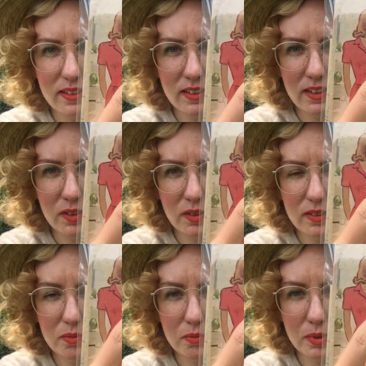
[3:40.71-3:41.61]
these
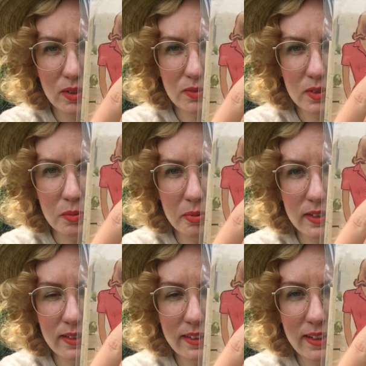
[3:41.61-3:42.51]
beautiful
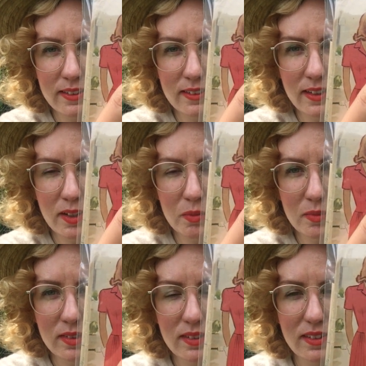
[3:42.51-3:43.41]
princess
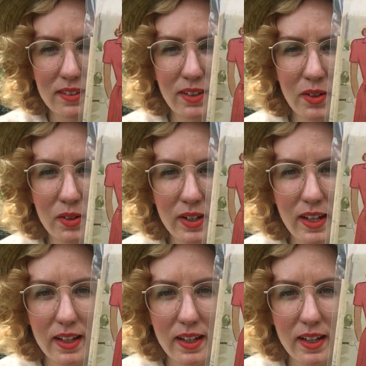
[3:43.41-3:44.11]
seams, so